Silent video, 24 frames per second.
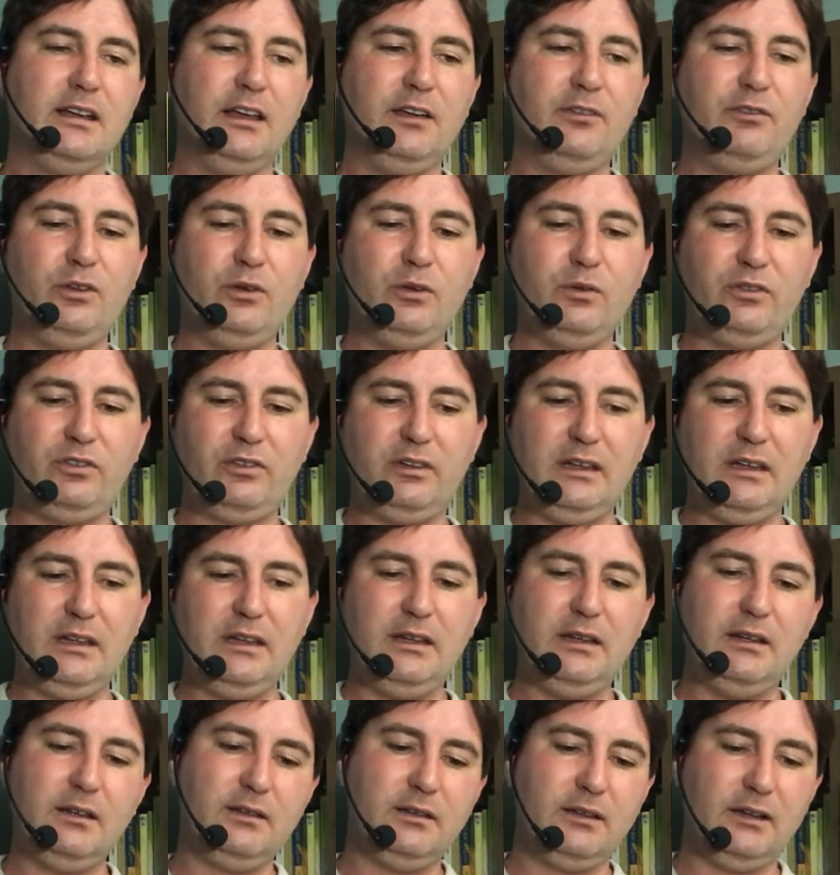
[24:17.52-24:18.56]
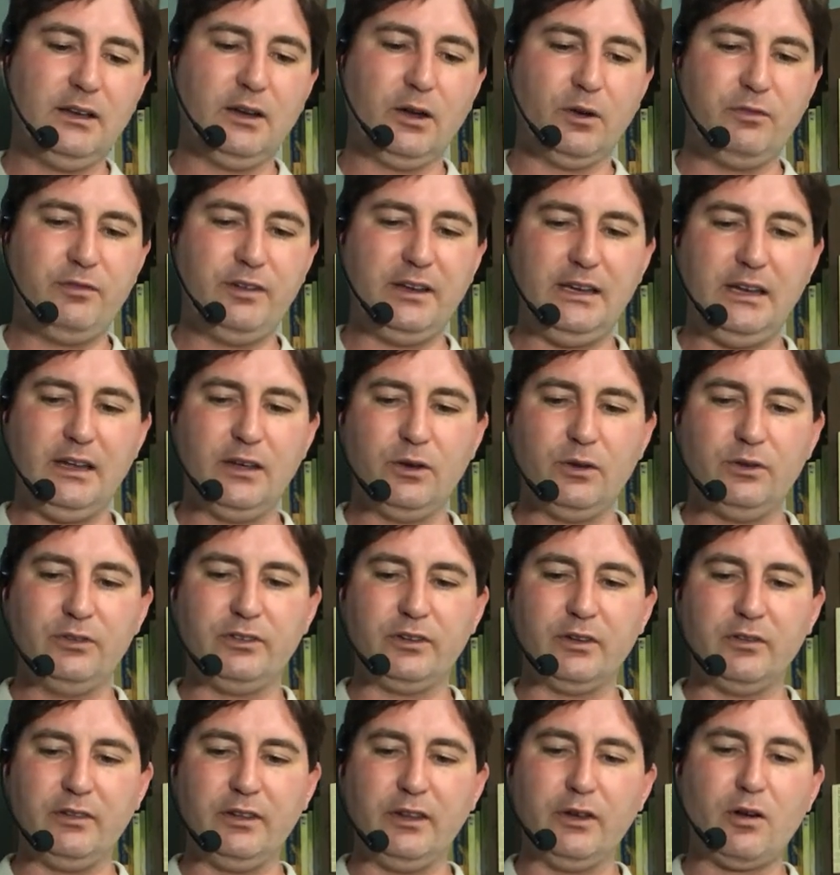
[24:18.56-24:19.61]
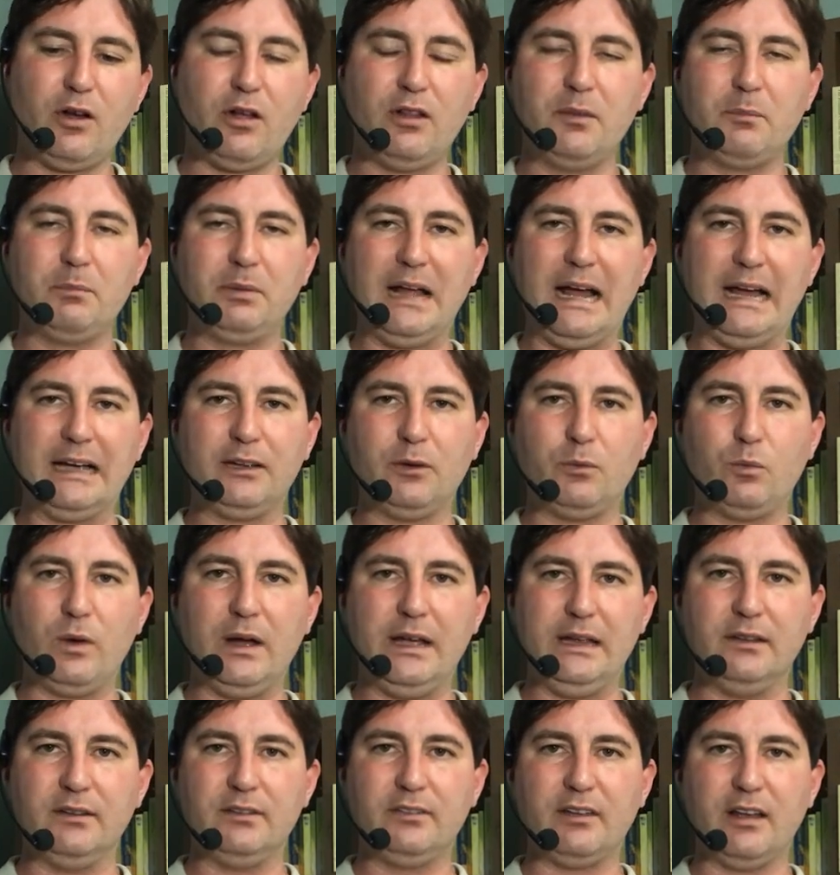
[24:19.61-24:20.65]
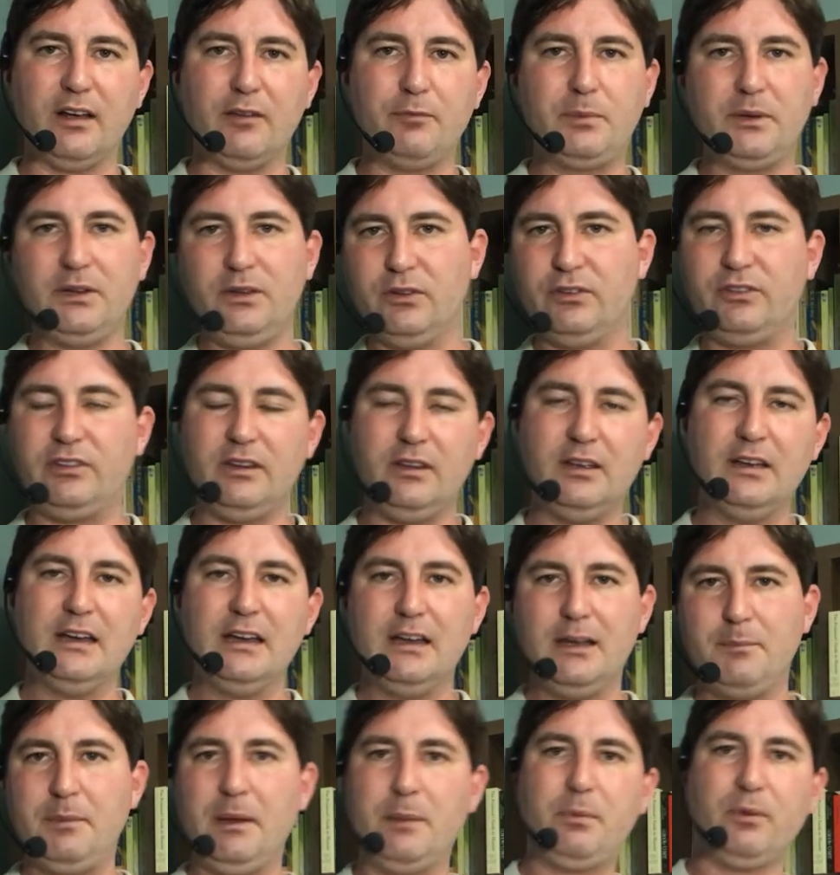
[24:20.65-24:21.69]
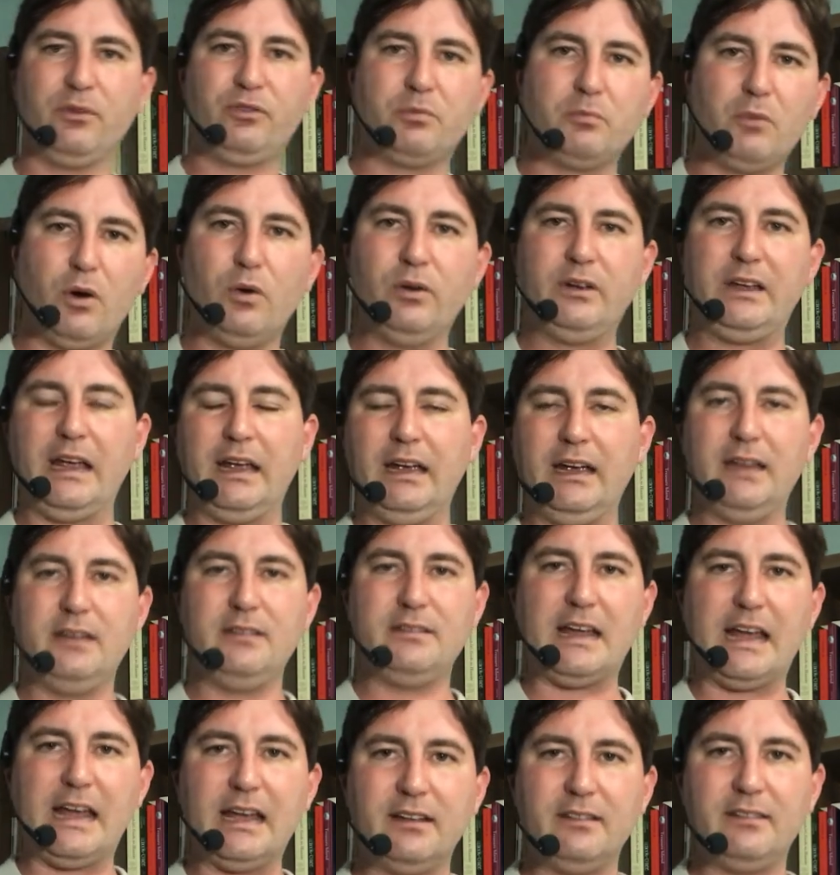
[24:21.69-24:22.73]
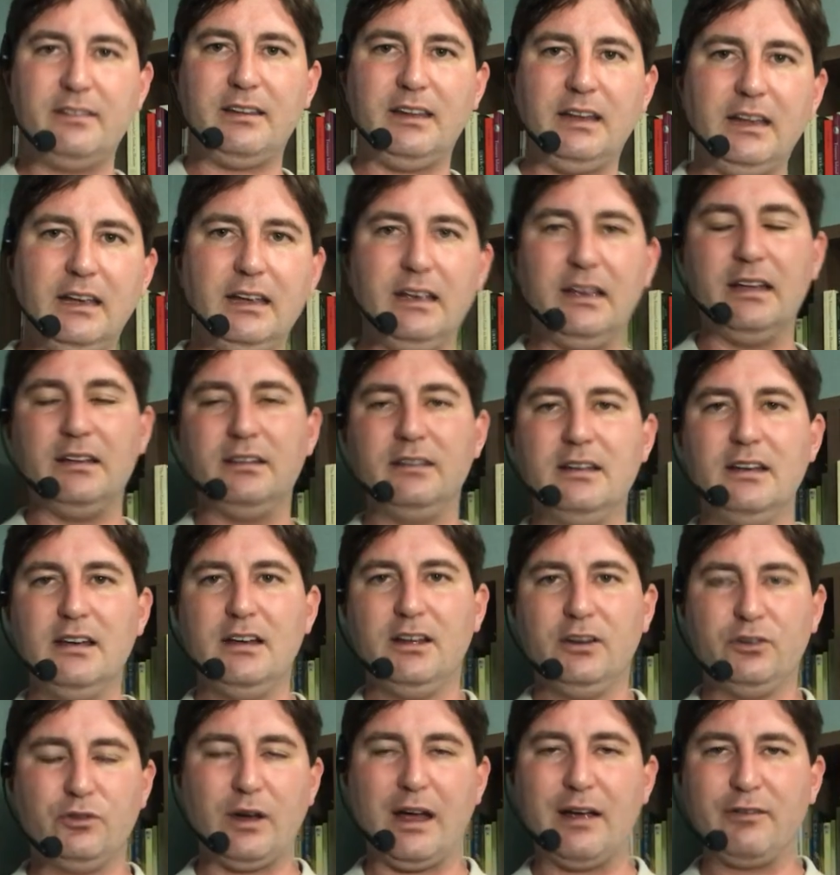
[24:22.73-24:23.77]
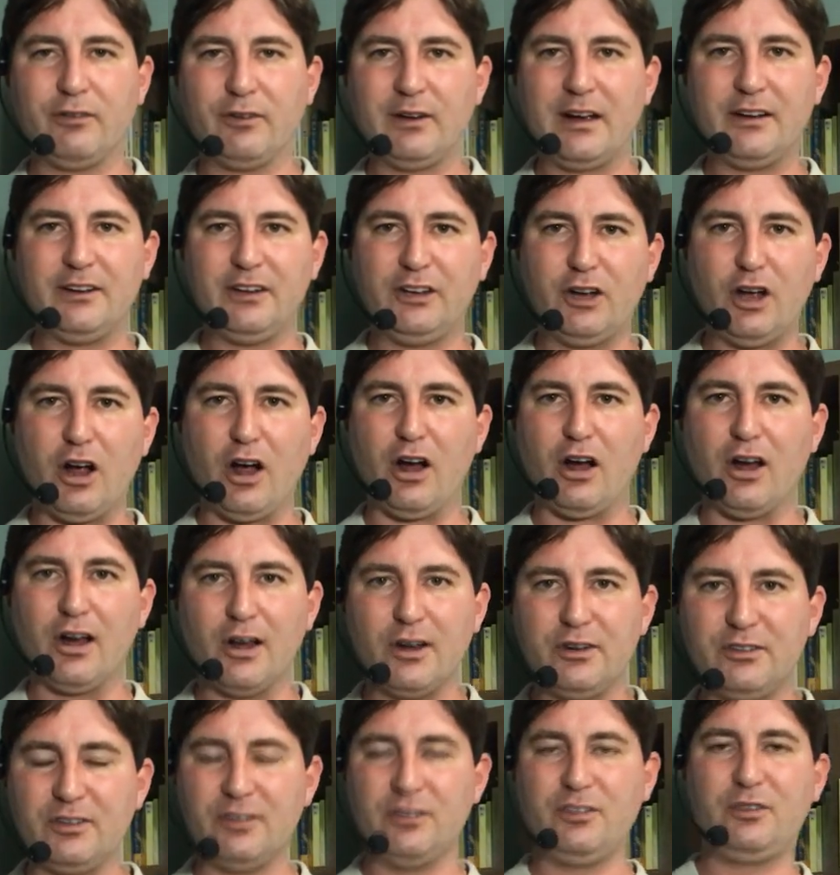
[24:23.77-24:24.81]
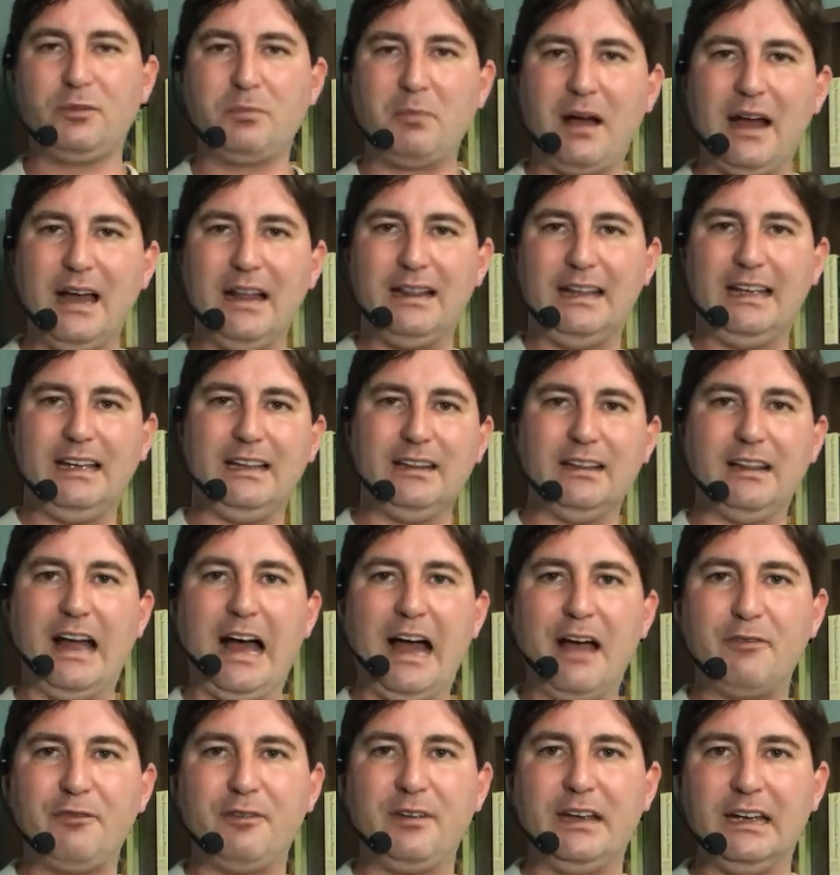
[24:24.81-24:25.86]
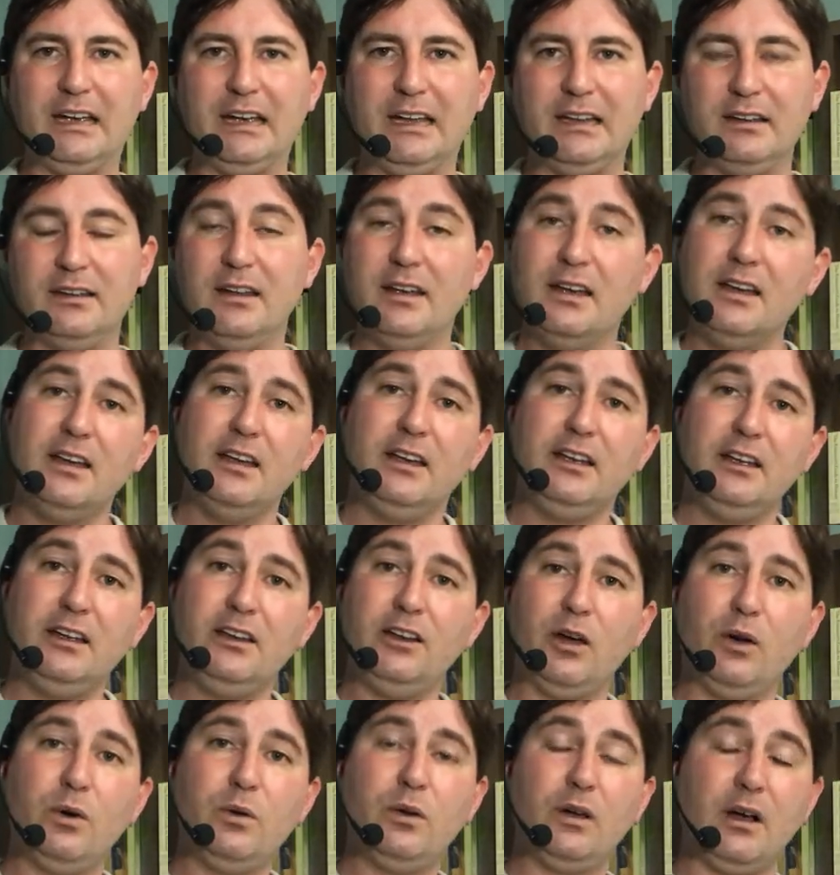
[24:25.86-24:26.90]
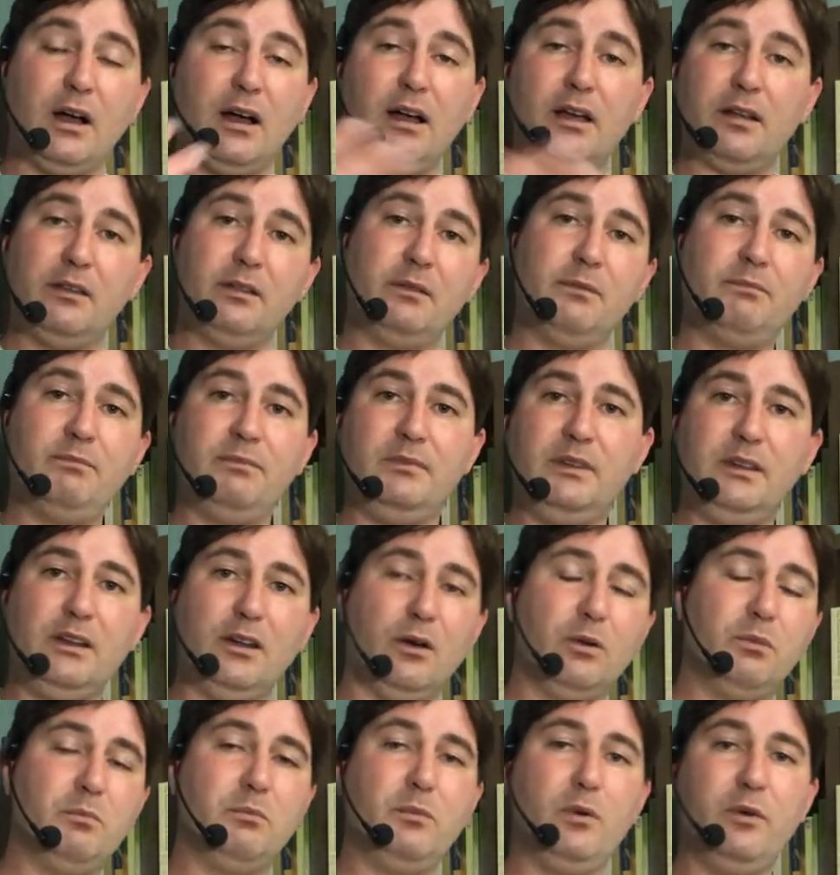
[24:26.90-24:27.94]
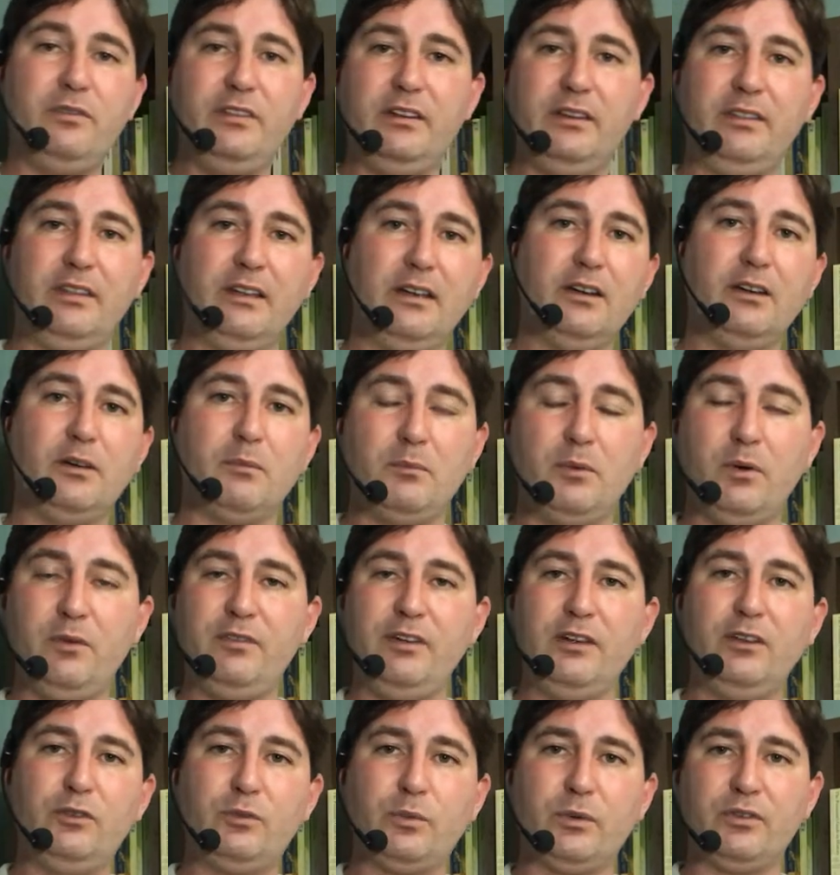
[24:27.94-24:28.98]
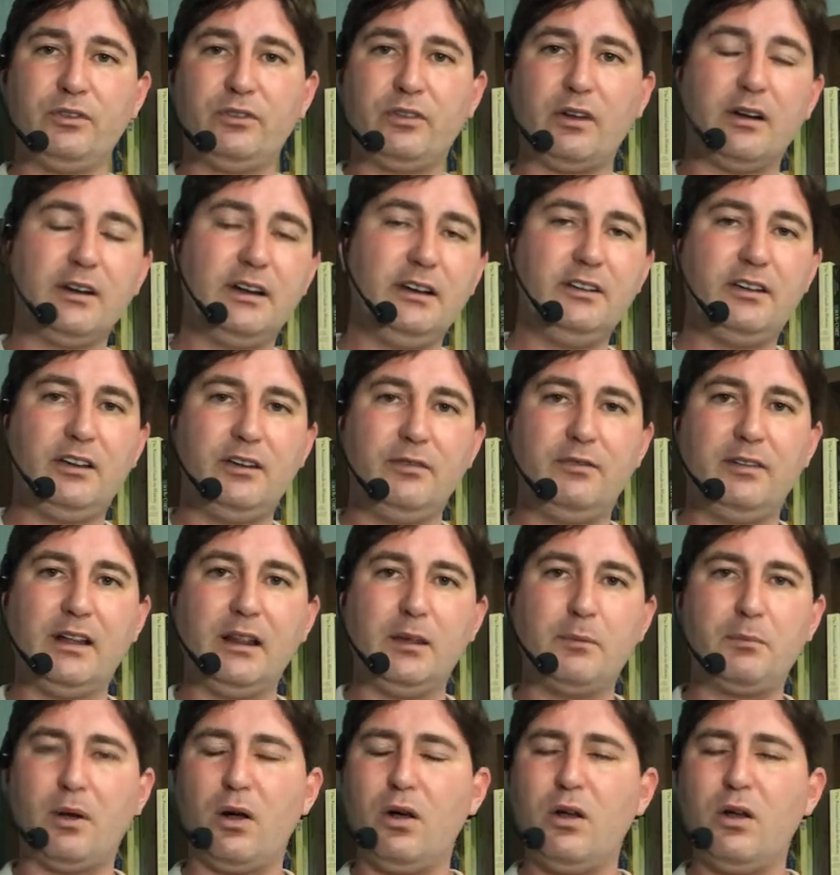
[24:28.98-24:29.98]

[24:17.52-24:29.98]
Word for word: if you see, you know, videos, uh, they're all black and white and stuff, but you'll see people smoking and dancing and driving around in cars and smiling and laughing and, you know, uh, you know, movie theater, movies were starting to develop.